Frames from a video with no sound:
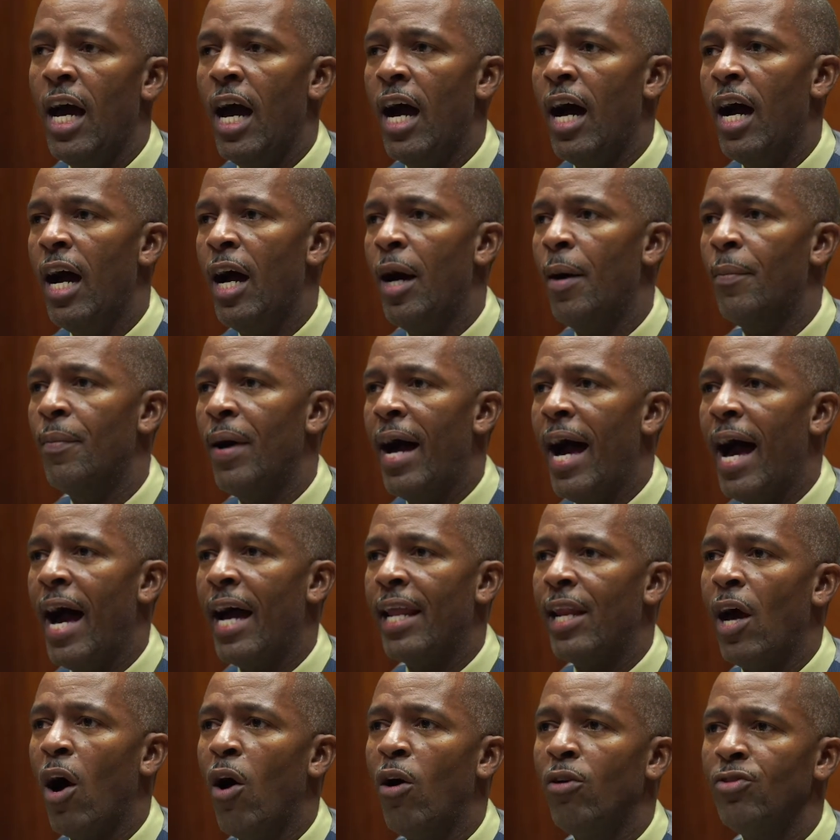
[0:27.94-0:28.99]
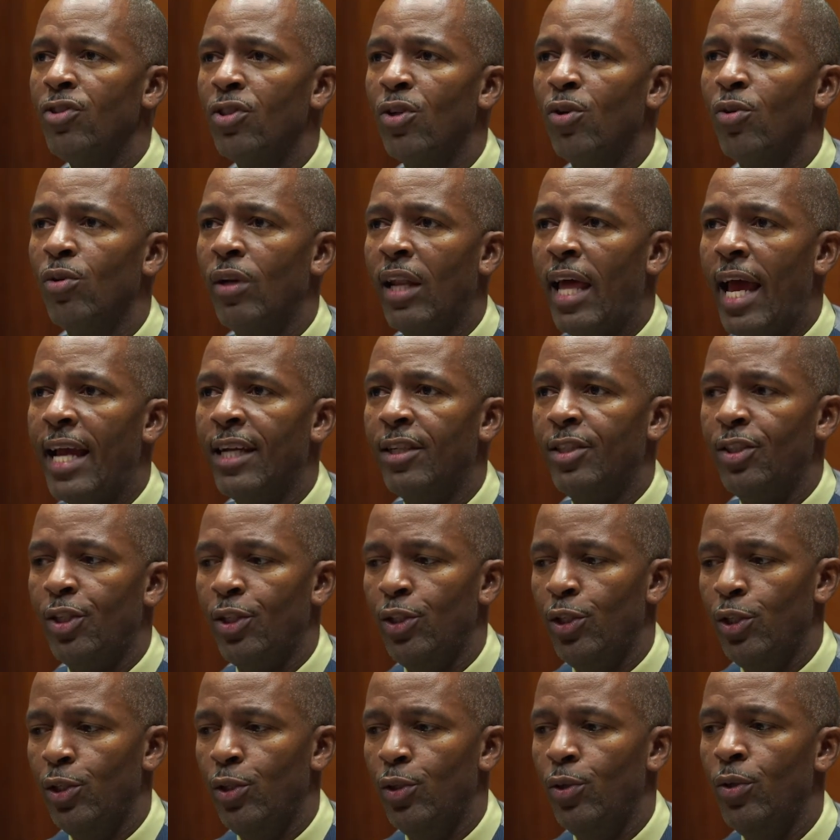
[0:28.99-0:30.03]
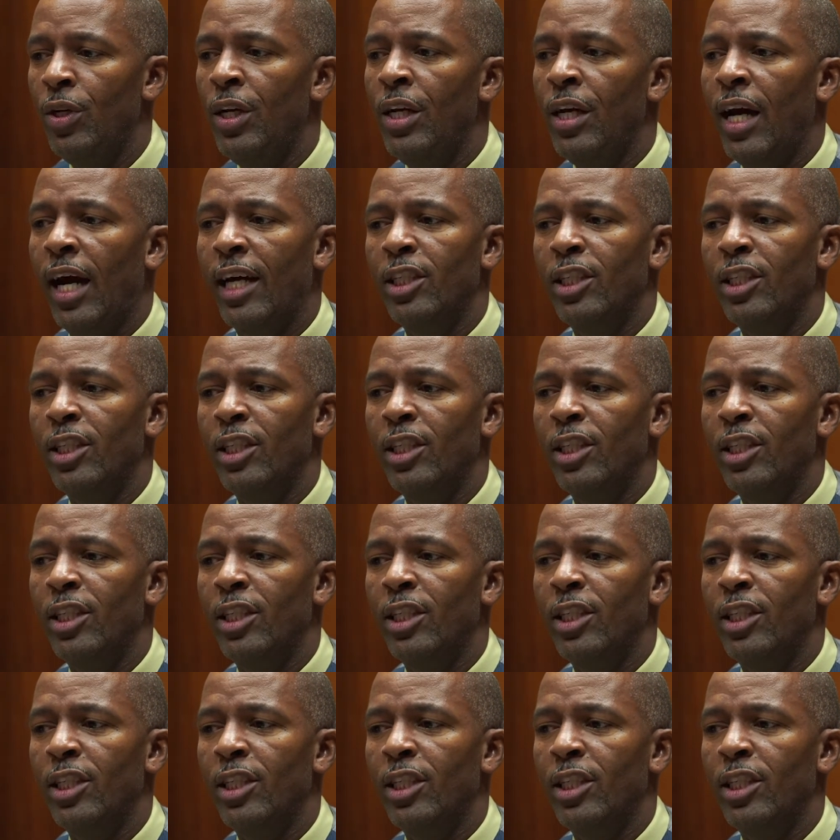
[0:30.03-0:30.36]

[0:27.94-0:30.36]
Um, I'd also like to